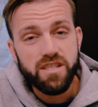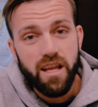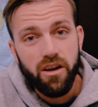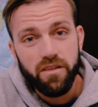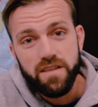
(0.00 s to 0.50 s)

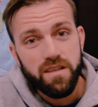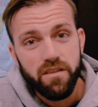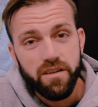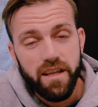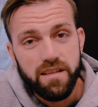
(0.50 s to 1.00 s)
stare at this
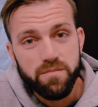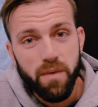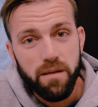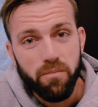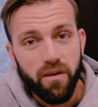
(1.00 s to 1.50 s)
other kid's
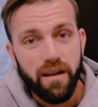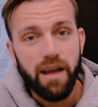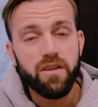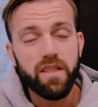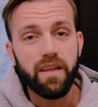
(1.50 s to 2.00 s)
paper, and
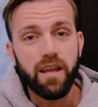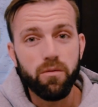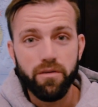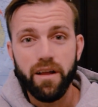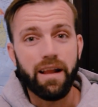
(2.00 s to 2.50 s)
everything that he
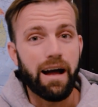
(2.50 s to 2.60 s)
wrote down,